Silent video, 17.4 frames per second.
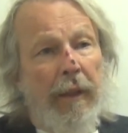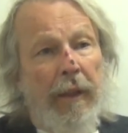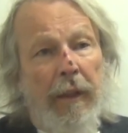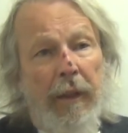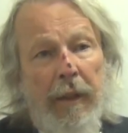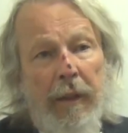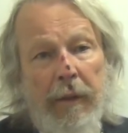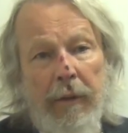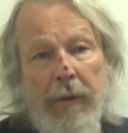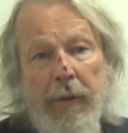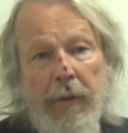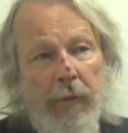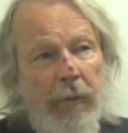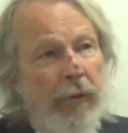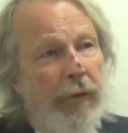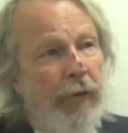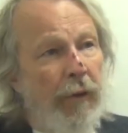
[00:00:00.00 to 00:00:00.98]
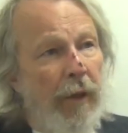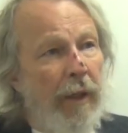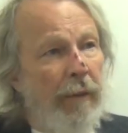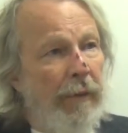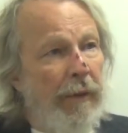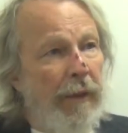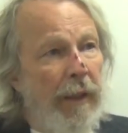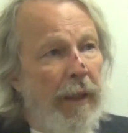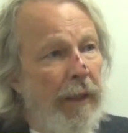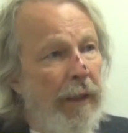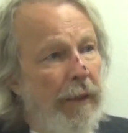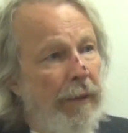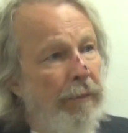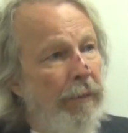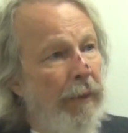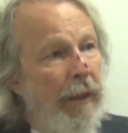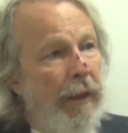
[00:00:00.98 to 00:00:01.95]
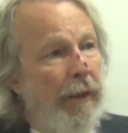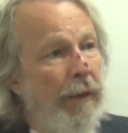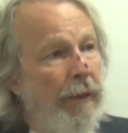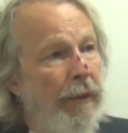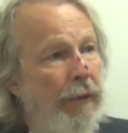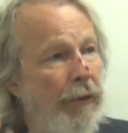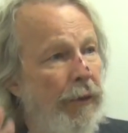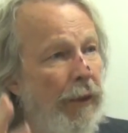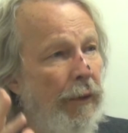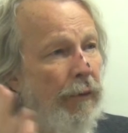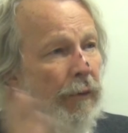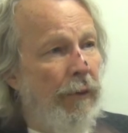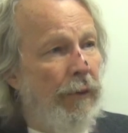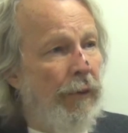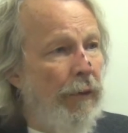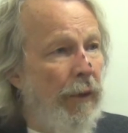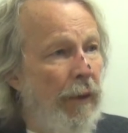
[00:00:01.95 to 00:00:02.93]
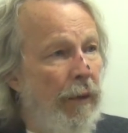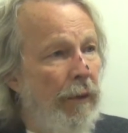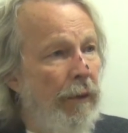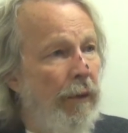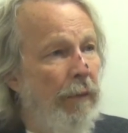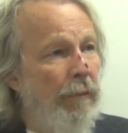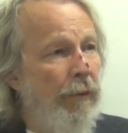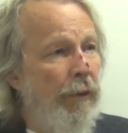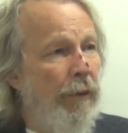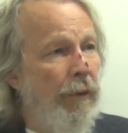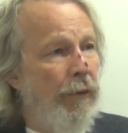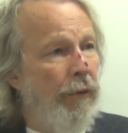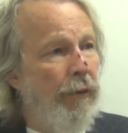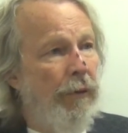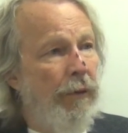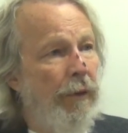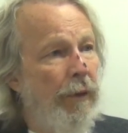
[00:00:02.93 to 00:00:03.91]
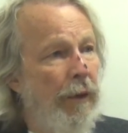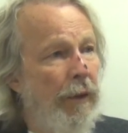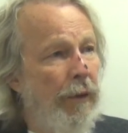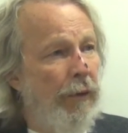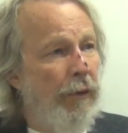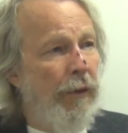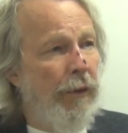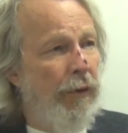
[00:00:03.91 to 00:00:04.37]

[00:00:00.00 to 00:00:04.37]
uh, who were traumatized by sexual assault and abuse as,